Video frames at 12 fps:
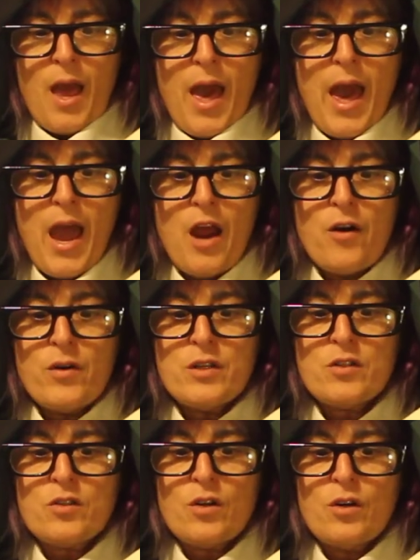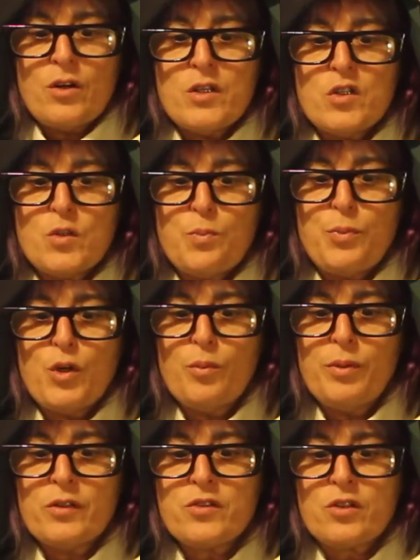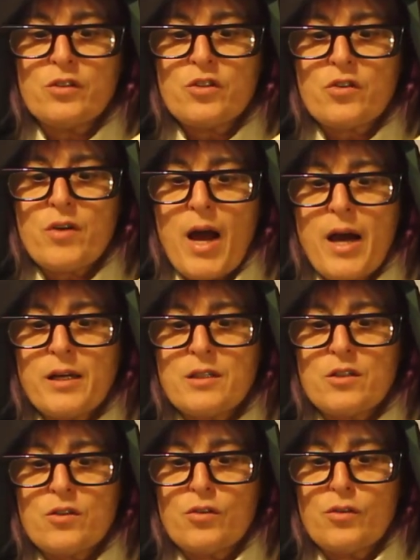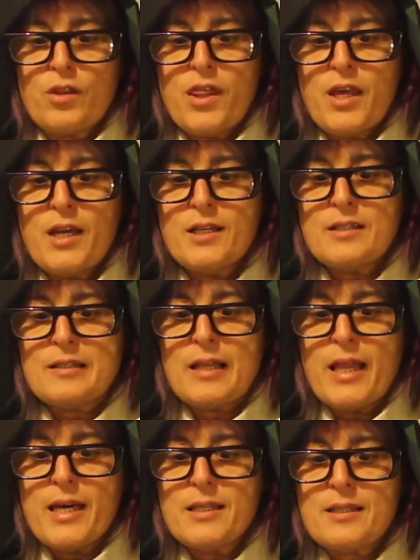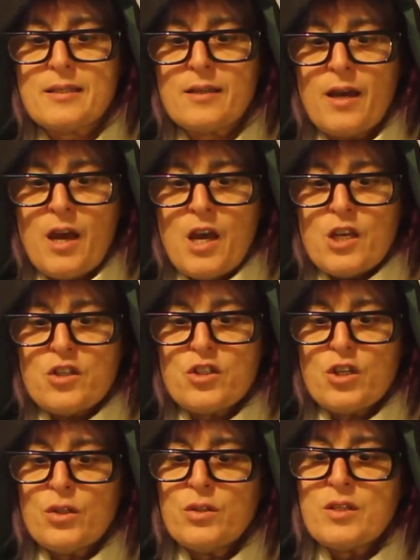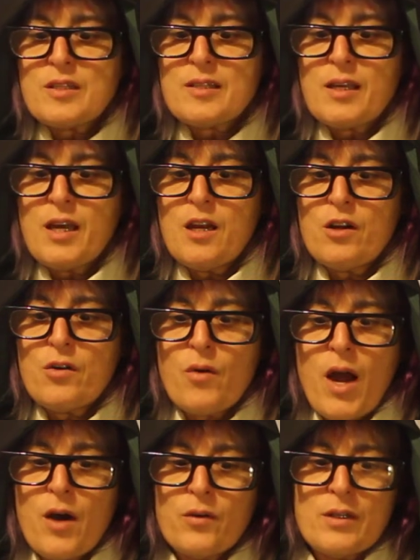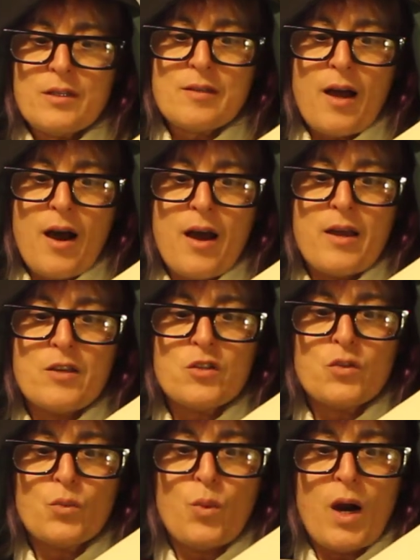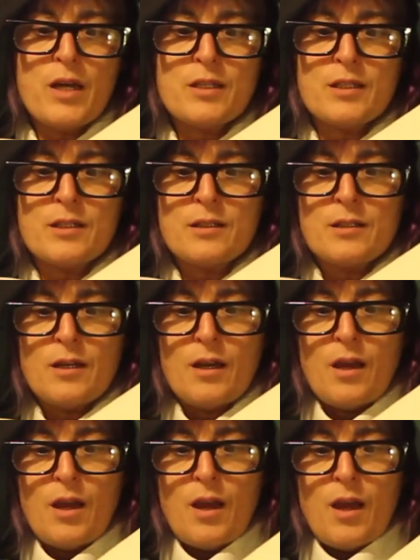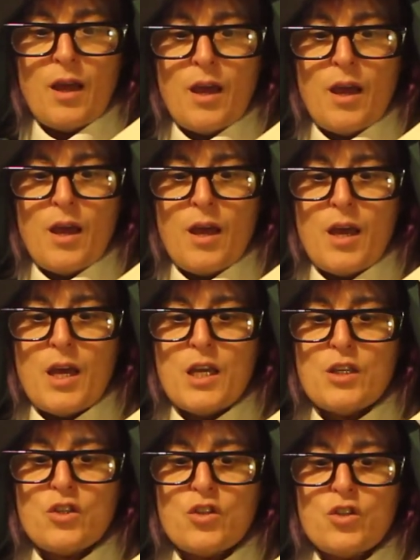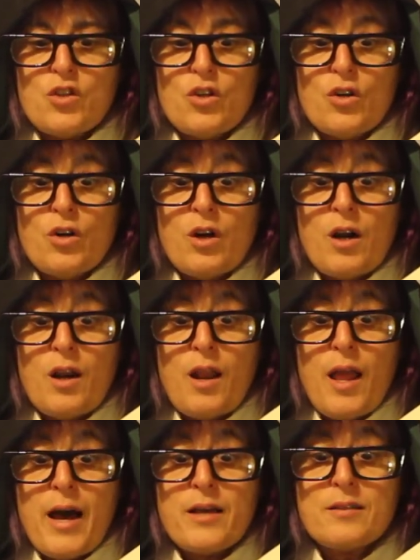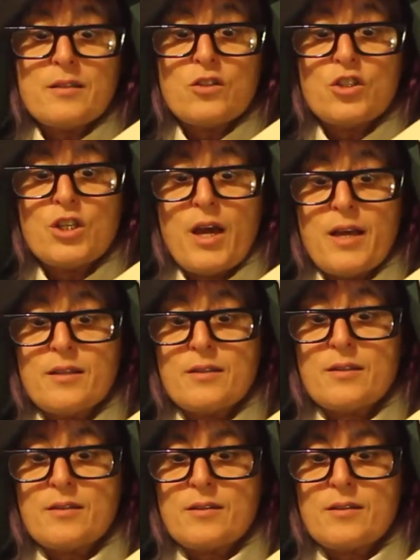Harry saw his pupils contract to thin slits, saw the skin around his eyes whiten. "It's your last chance,"